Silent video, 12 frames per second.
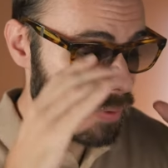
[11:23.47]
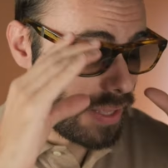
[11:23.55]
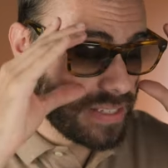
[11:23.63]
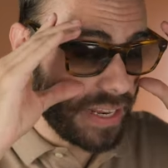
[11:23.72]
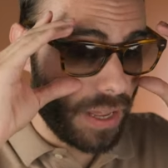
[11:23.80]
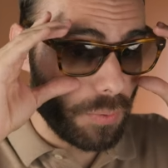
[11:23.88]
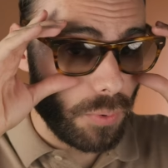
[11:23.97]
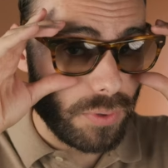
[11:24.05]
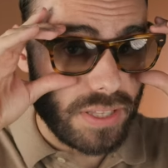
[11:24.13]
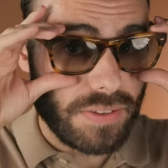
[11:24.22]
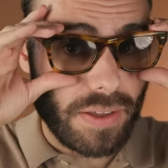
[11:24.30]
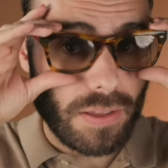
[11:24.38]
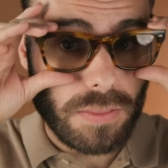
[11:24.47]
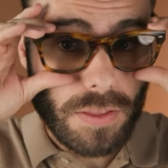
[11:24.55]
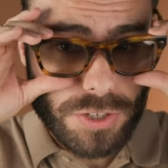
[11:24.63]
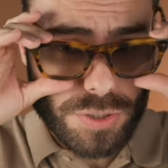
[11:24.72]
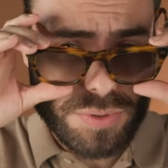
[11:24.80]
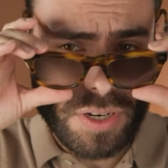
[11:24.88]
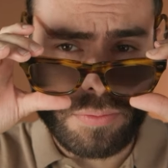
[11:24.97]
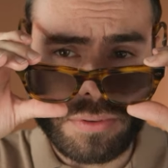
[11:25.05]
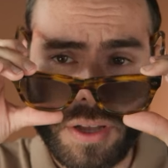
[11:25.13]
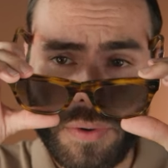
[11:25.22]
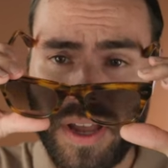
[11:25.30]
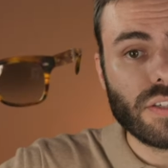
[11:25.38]
But like I said, I will leave a link description
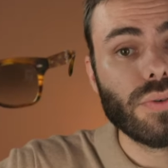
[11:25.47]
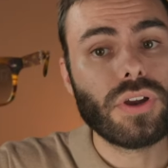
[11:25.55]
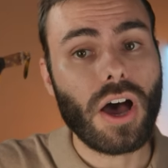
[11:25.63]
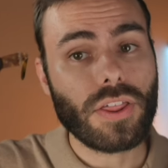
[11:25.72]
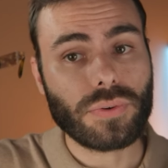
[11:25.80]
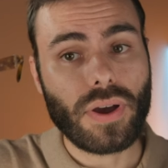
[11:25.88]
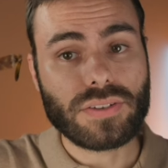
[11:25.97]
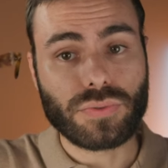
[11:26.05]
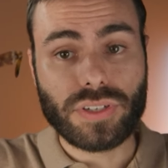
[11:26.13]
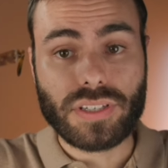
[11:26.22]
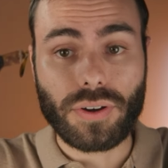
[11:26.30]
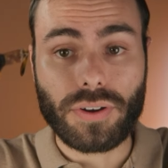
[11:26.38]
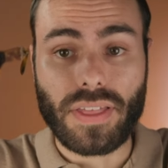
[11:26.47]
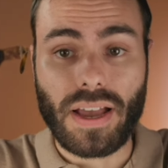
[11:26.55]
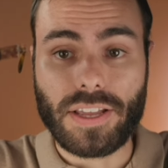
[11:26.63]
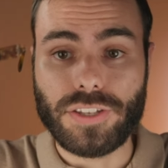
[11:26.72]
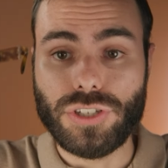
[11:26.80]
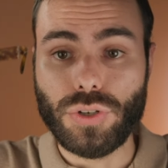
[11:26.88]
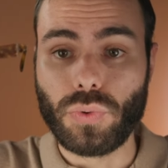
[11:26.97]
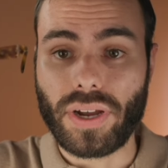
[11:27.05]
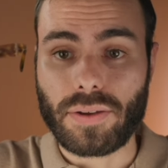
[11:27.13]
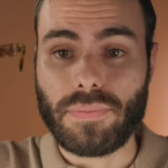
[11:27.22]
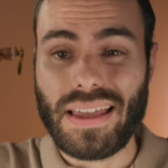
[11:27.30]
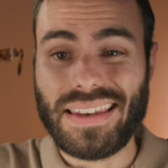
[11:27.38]
below to an authorized retailer that I do
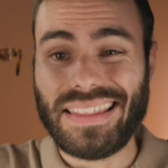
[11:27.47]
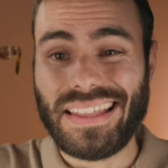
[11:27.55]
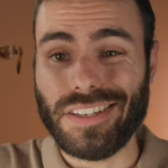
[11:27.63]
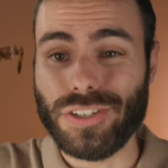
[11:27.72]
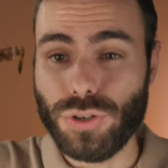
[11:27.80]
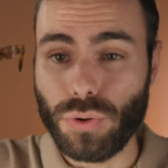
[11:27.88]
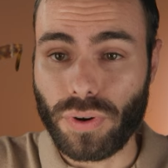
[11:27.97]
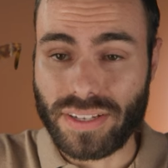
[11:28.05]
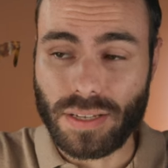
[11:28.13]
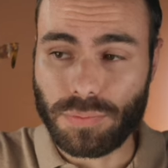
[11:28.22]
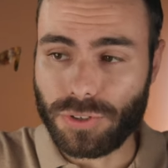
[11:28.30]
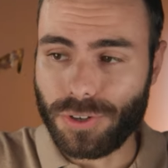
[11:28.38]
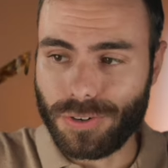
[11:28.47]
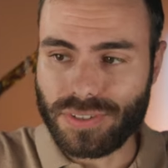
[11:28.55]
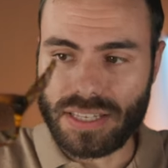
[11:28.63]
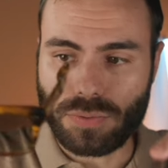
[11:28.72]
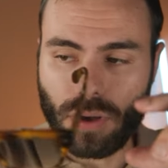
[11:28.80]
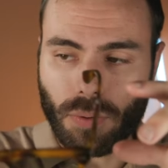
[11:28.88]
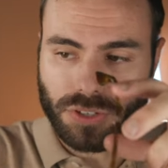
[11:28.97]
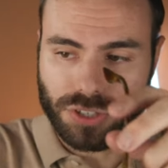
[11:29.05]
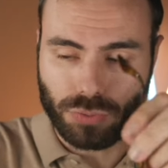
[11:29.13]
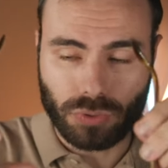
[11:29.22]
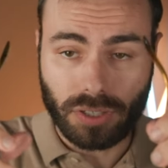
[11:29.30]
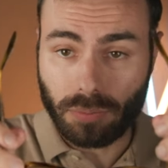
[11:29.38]
recommend and they do accept returns as well, which
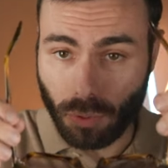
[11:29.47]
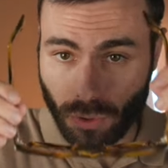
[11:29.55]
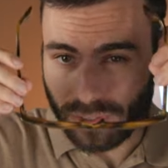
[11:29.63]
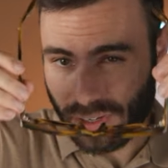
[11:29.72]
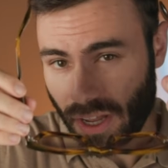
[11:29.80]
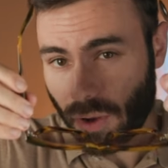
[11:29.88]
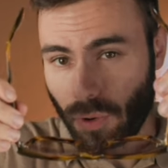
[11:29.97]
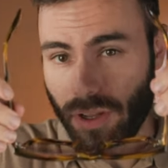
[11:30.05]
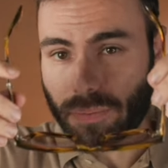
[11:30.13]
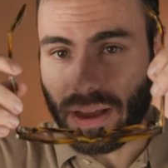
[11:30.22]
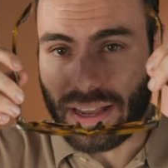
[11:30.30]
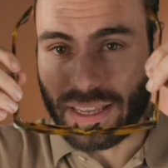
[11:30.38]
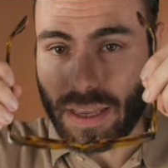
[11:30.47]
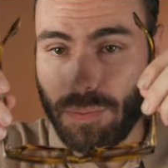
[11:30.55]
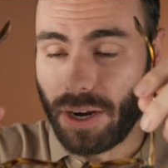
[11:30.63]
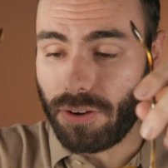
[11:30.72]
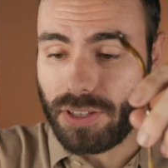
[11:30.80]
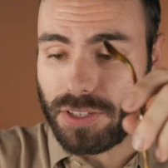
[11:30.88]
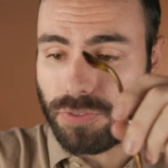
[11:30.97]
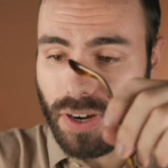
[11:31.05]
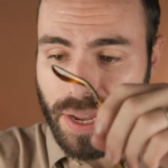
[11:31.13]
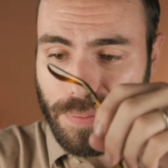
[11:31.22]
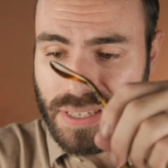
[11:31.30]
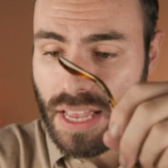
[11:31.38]
is really important when buying a pair of these
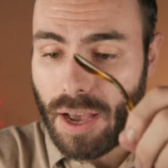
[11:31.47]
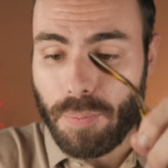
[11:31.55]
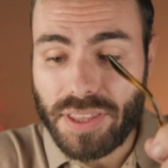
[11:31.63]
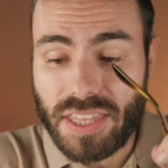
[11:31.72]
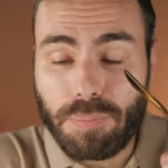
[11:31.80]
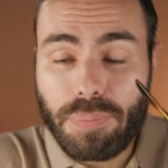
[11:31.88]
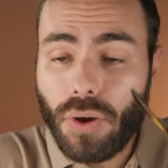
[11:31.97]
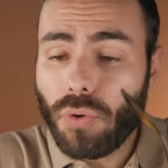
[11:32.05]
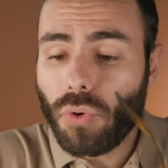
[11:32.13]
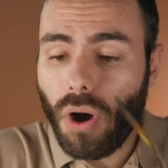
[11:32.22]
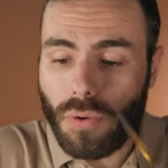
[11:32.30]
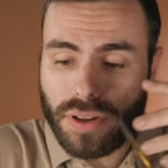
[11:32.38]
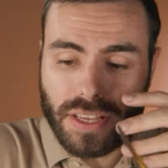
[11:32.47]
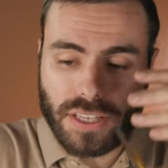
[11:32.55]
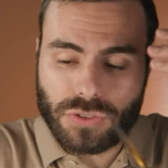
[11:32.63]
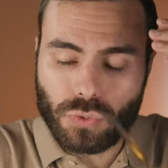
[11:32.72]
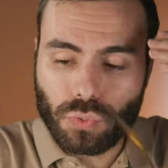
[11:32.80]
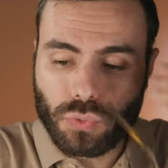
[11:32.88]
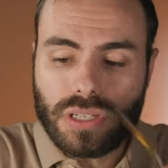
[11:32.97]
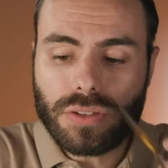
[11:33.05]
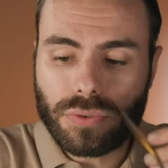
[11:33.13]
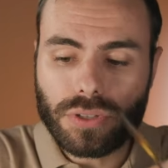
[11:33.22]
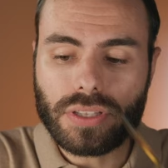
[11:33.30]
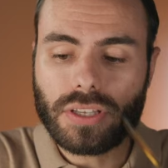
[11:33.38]
frames. But the build quality is really,
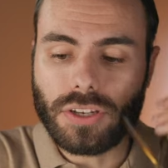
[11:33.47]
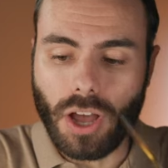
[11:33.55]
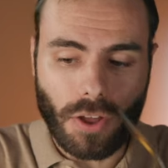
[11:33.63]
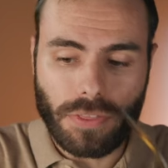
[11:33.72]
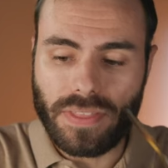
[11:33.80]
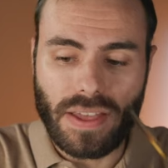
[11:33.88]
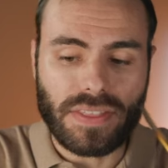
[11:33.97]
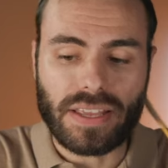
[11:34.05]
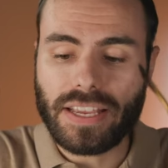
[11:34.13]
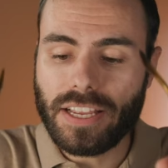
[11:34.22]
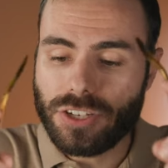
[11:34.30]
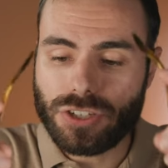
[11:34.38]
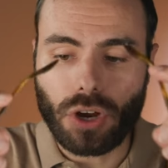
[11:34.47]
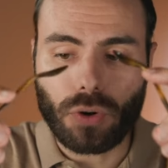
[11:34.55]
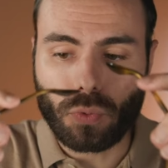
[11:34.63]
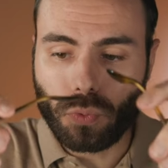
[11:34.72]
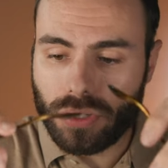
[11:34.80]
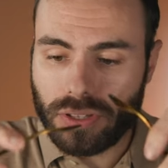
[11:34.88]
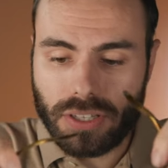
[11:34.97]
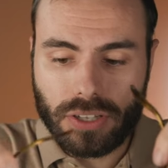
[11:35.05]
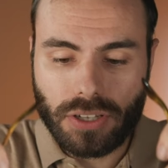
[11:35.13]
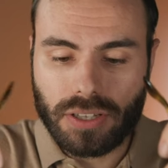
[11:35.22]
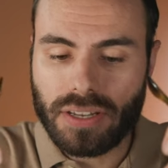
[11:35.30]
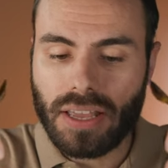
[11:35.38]
really good. Other than that, the hinges are really
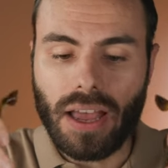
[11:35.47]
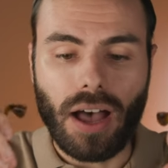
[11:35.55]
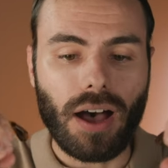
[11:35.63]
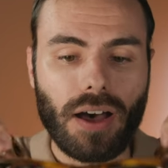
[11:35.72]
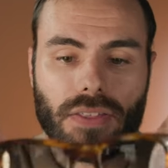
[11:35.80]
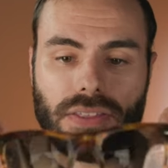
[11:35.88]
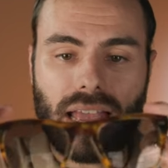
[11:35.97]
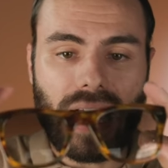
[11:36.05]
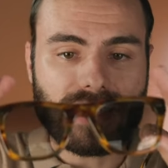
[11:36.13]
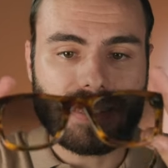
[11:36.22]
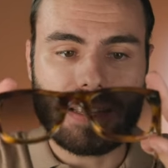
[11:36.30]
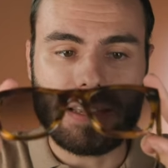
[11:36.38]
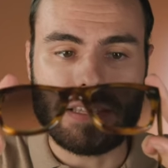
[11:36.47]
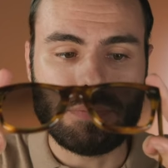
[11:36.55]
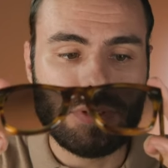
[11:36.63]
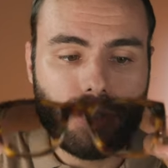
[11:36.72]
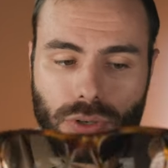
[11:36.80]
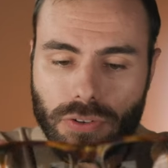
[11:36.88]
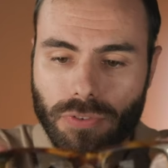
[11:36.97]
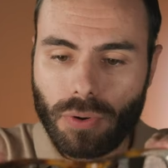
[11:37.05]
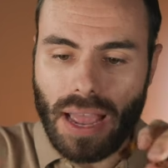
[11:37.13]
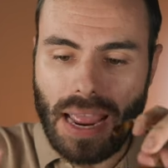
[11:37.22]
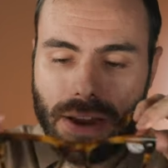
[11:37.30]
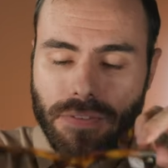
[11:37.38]
good. Uh, the acetate is
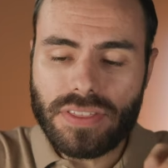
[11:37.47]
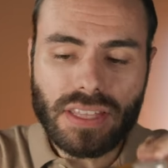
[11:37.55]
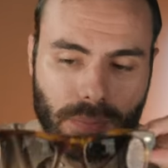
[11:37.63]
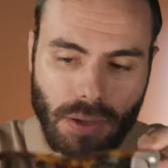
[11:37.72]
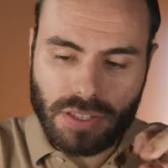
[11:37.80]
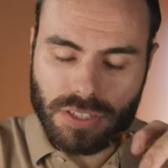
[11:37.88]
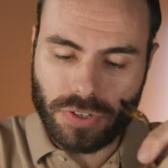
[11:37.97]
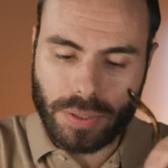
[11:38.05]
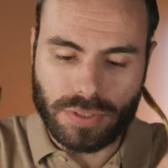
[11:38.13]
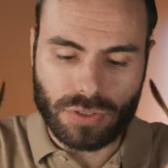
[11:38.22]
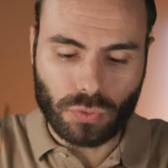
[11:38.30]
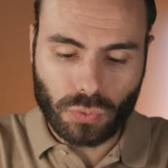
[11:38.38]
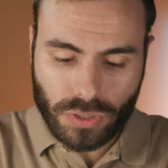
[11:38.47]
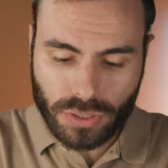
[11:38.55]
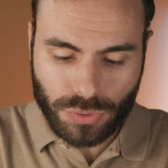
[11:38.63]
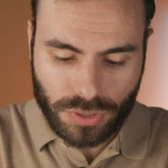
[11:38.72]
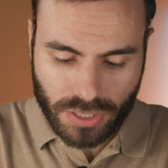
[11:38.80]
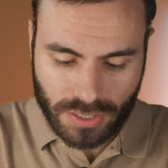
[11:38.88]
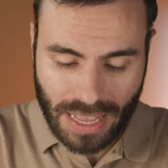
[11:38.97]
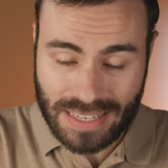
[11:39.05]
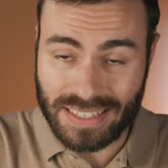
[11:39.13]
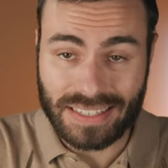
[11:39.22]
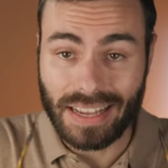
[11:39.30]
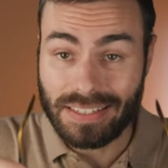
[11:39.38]
beautiful. Everything about these frames is really, really
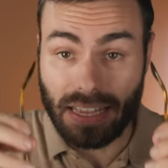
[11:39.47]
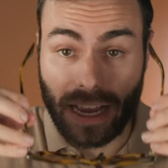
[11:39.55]
classy and nice.